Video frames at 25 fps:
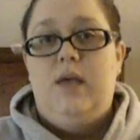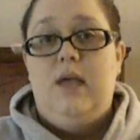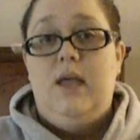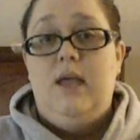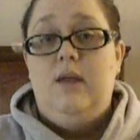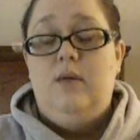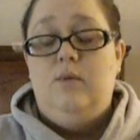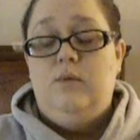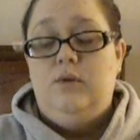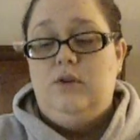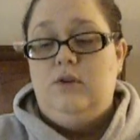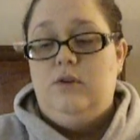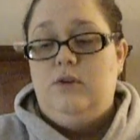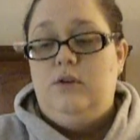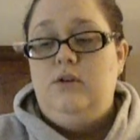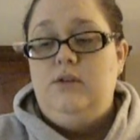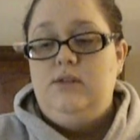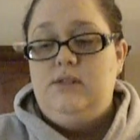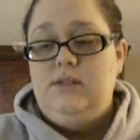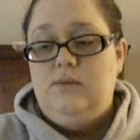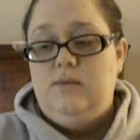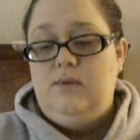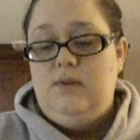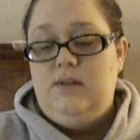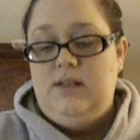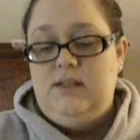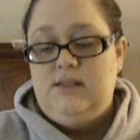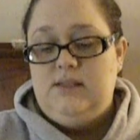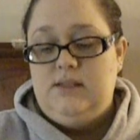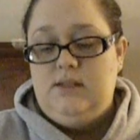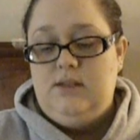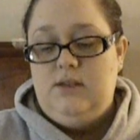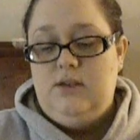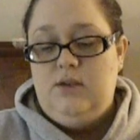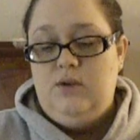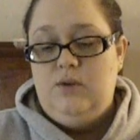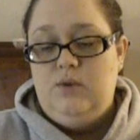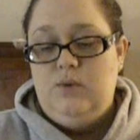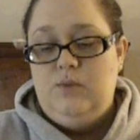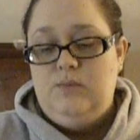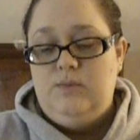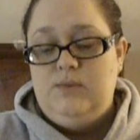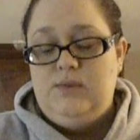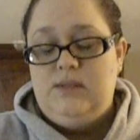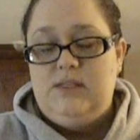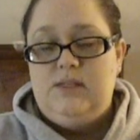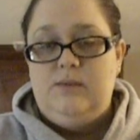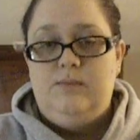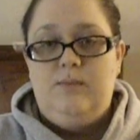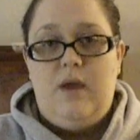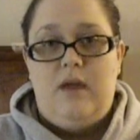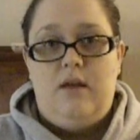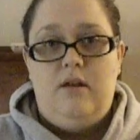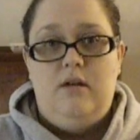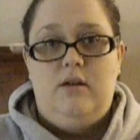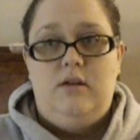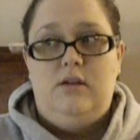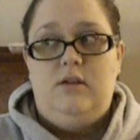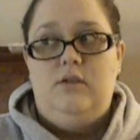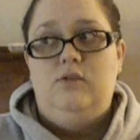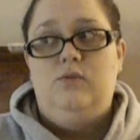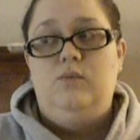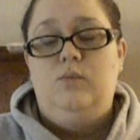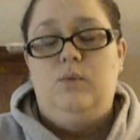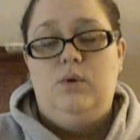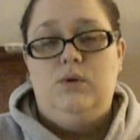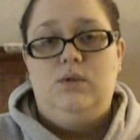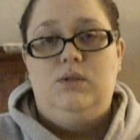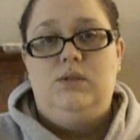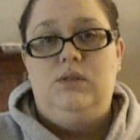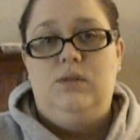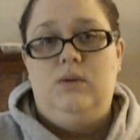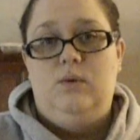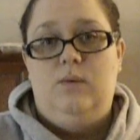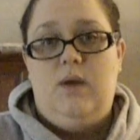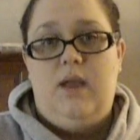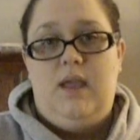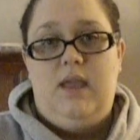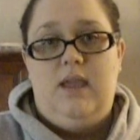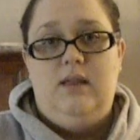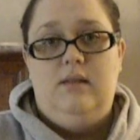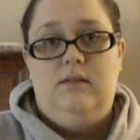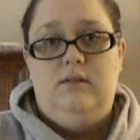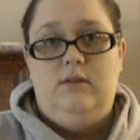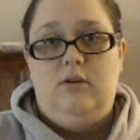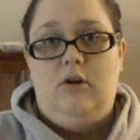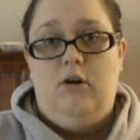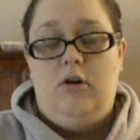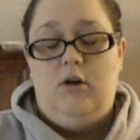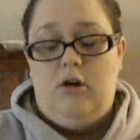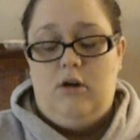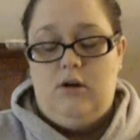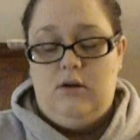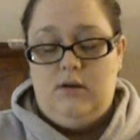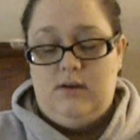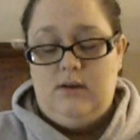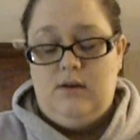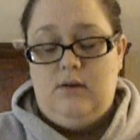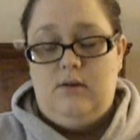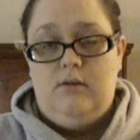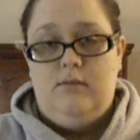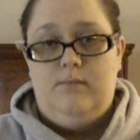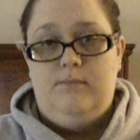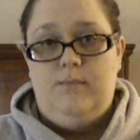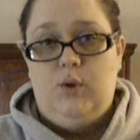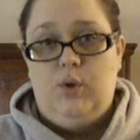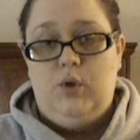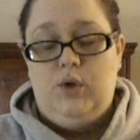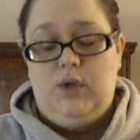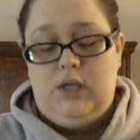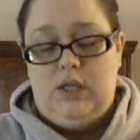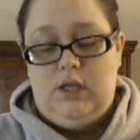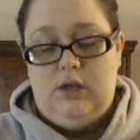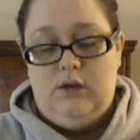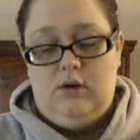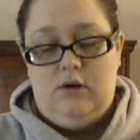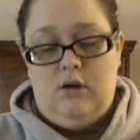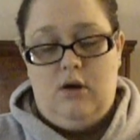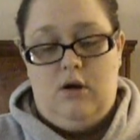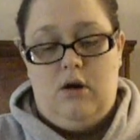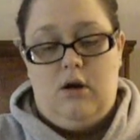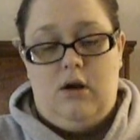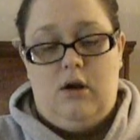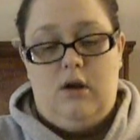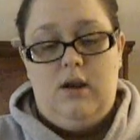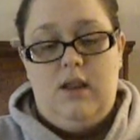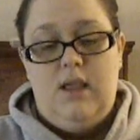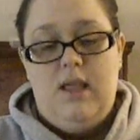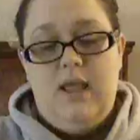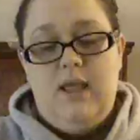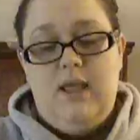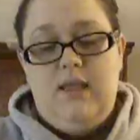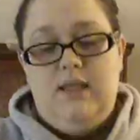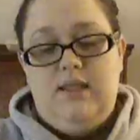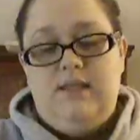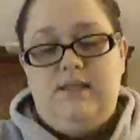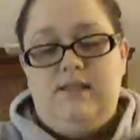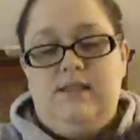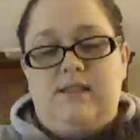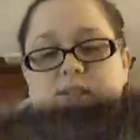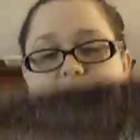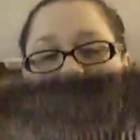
but when you're using one of these looms, it's better to use worsted weight yarn or bulkier yarn. This